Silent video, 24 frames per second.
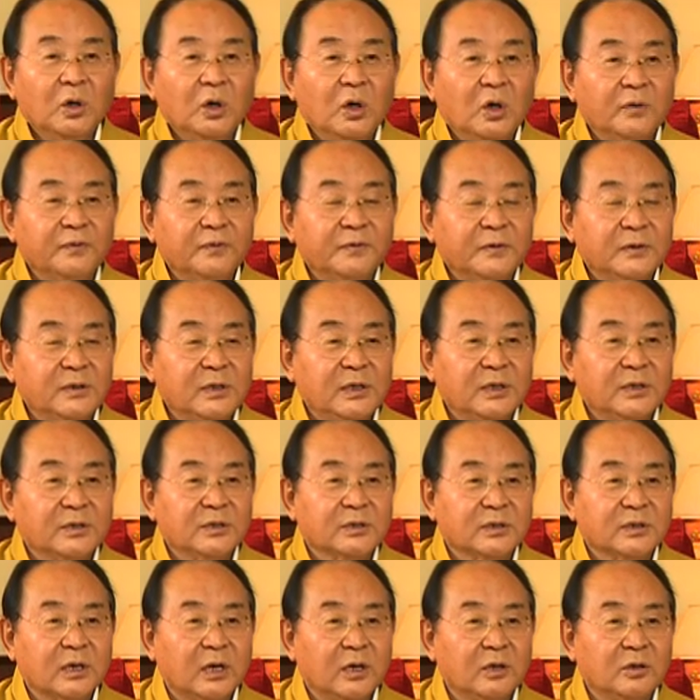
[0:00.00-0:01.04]
Often
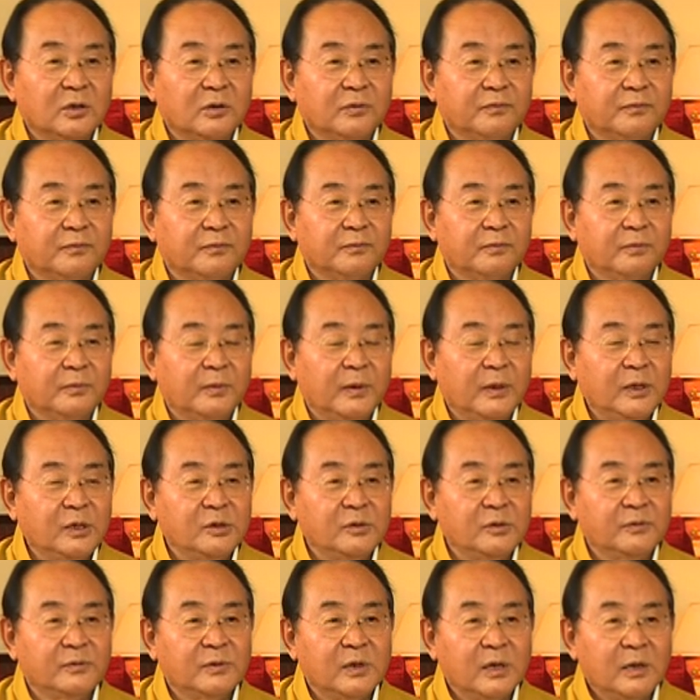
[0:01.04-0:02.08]
it's kind of, when
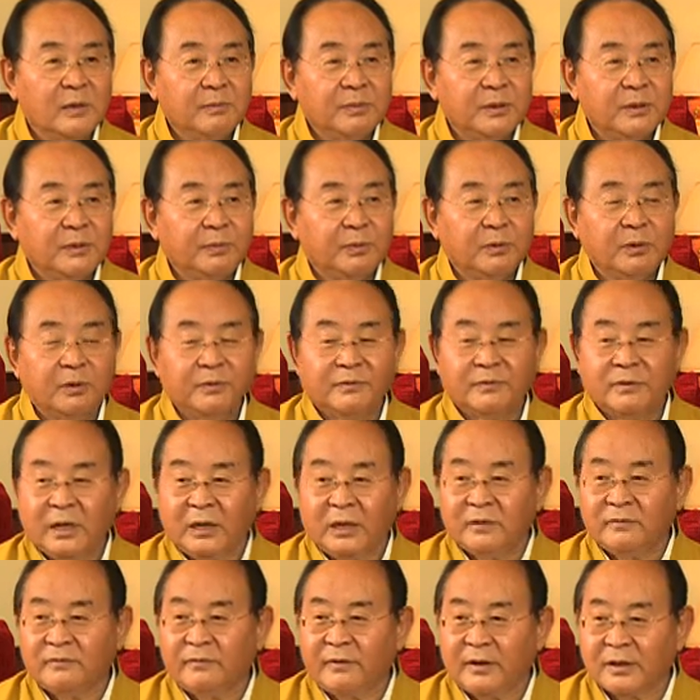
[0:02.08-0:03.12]
you people have
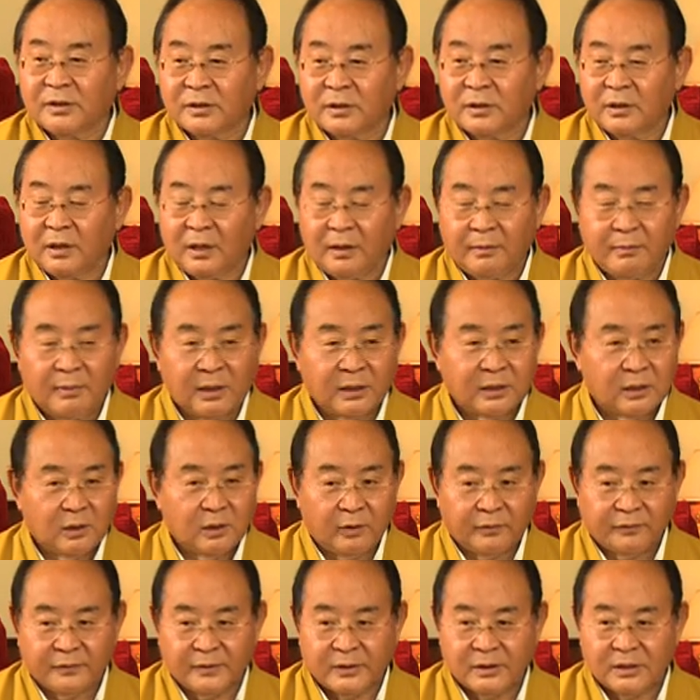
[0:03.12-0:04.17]
done a
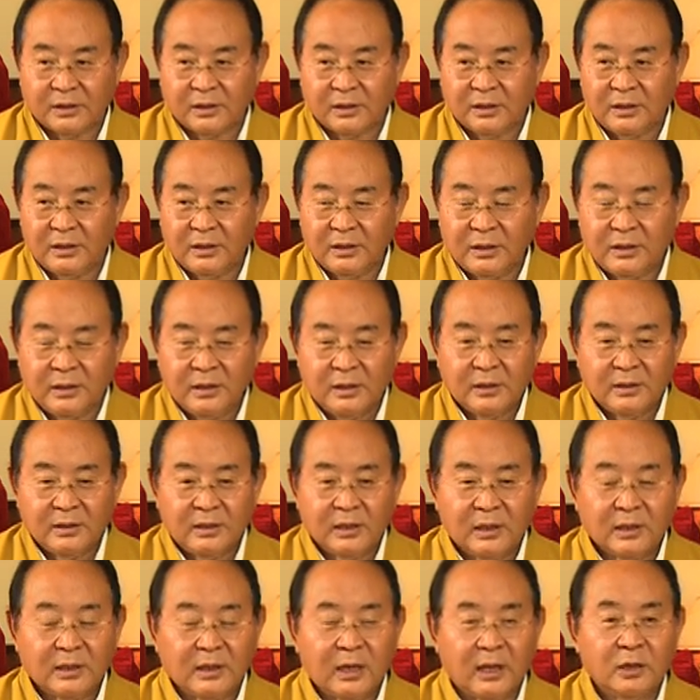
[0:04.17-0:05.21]
mandala offering,
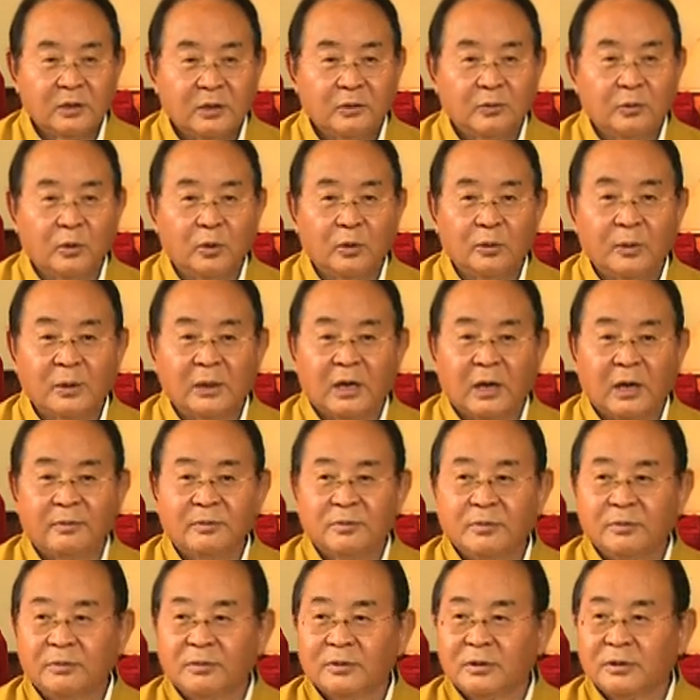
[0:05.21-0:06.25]
they kind of
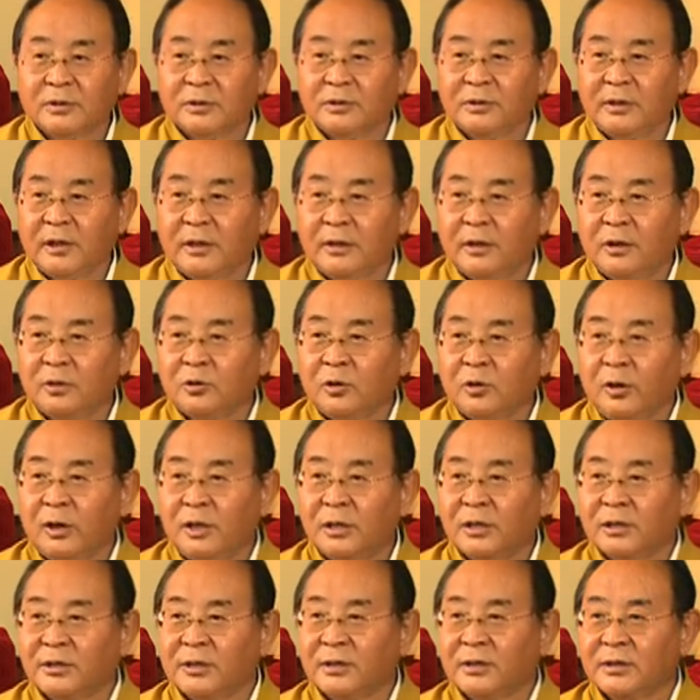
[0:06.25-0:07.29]
overcome
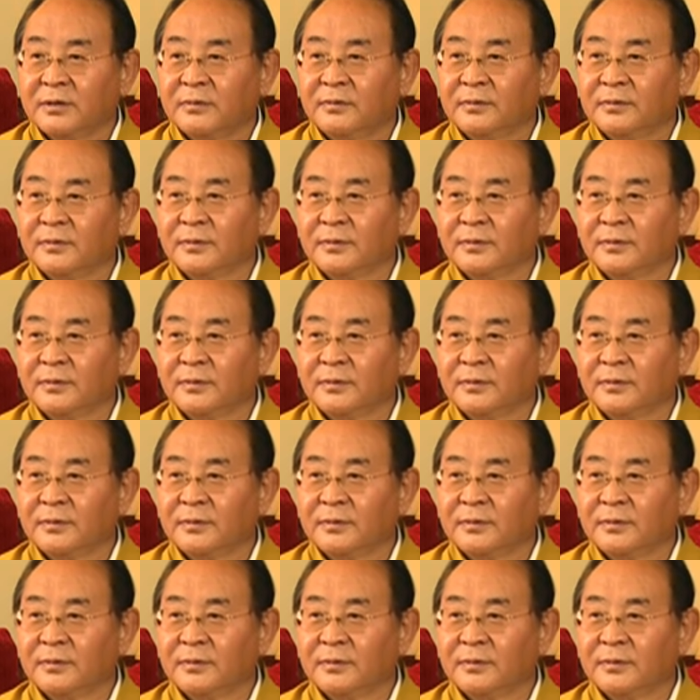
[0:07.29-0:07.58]
territoriality